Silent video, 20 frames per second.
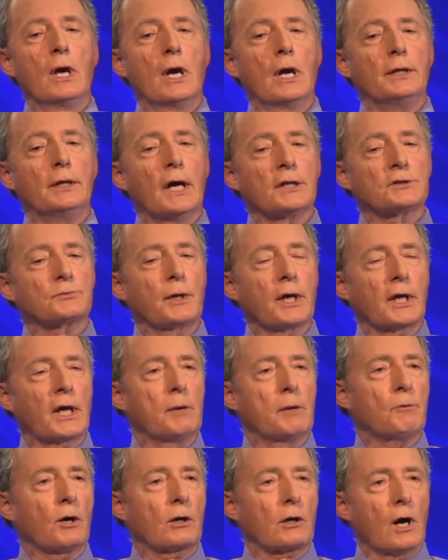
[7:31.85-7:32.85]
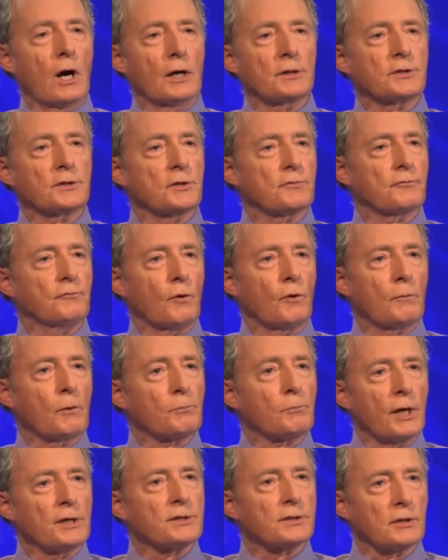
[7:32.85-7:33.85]
And that's when I came across this former
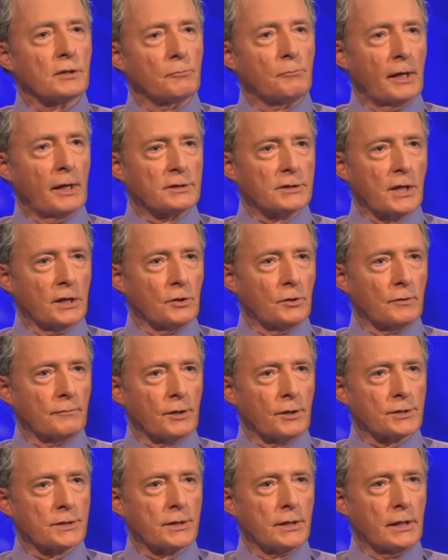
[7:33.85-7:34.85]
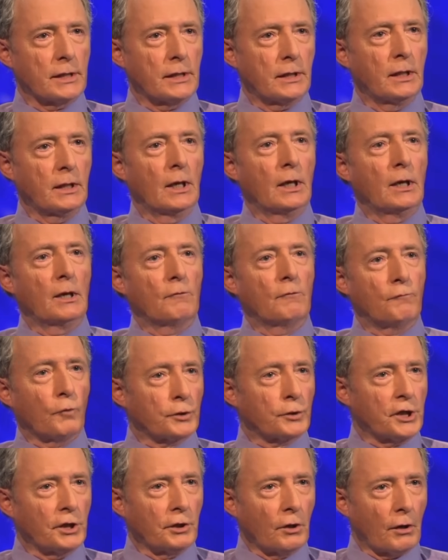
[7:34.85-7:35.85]
president of Penn State University,
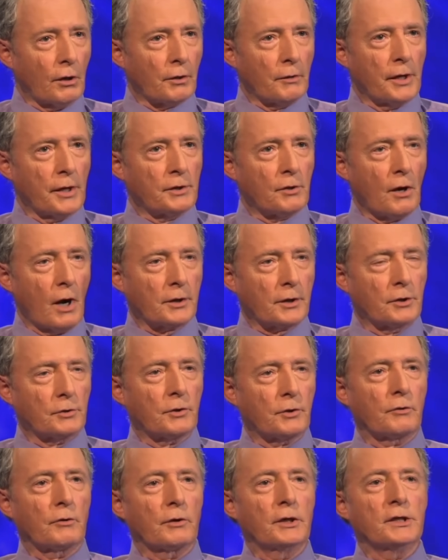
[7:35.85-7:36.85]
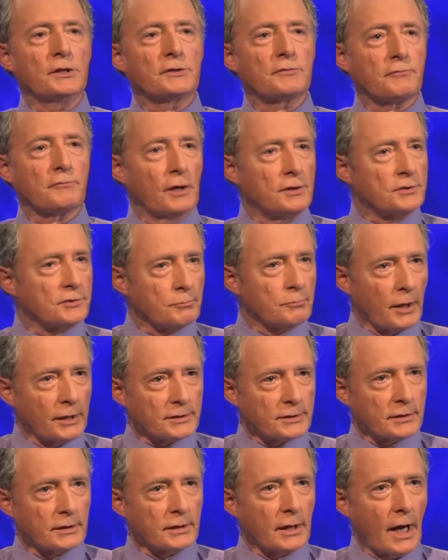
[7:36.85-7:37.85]
14 honorary doctorate degrees, friends of
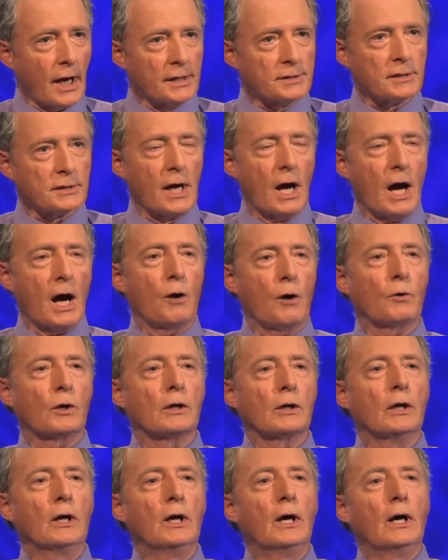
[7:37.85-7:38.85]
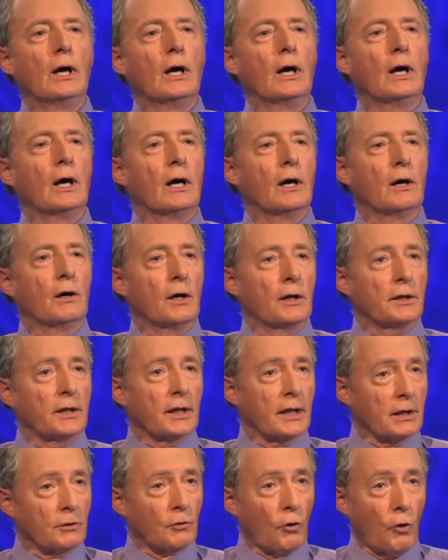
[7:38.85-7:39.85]
President Eisenhower,
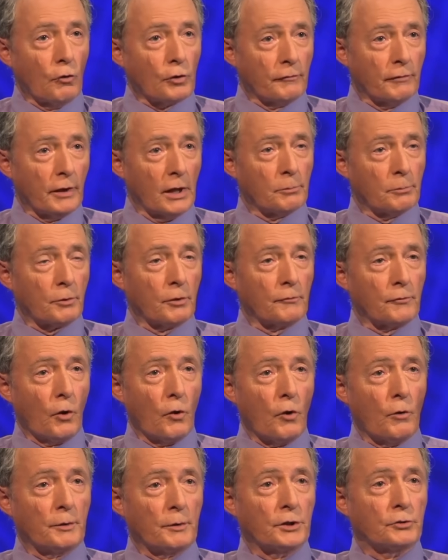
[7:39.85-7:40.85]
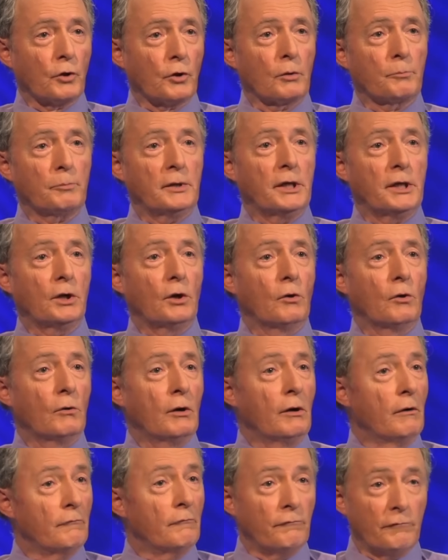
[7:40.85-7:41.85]
the co-developer of the homing torpedo,
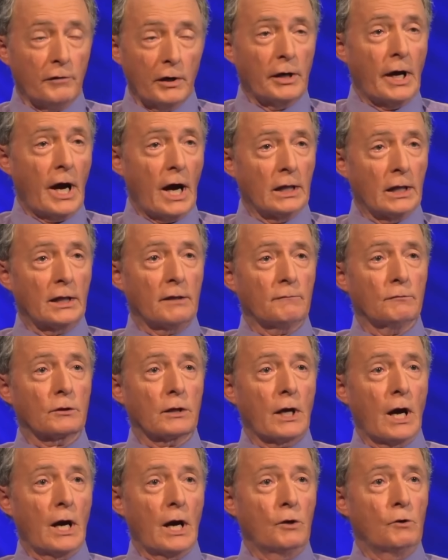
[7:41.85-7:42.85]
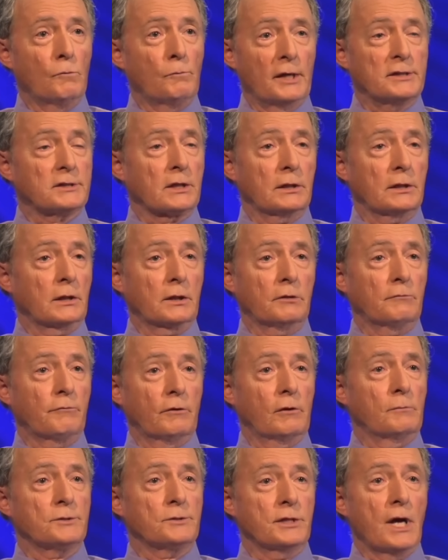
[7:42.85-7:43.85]
very high-level guy who basically
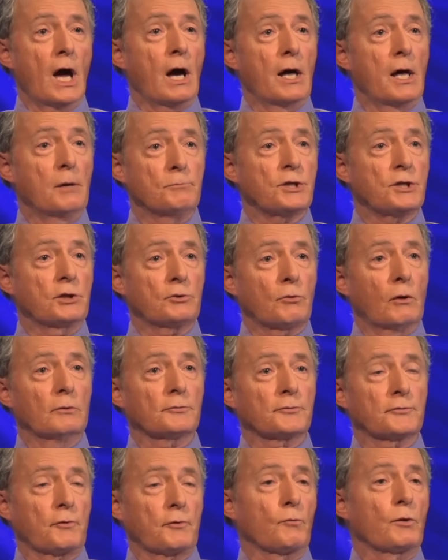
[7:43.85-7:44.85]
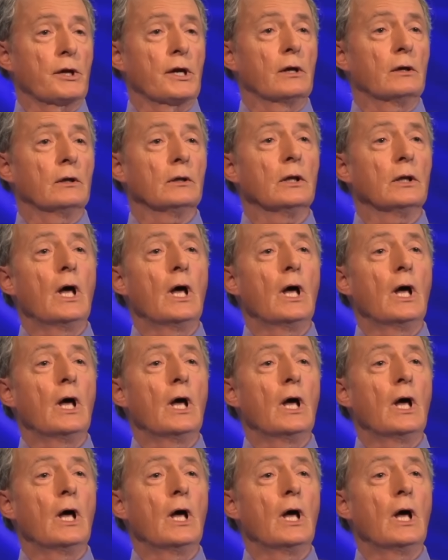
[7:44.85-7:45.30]
confirms, yeah, MJ-12's for real,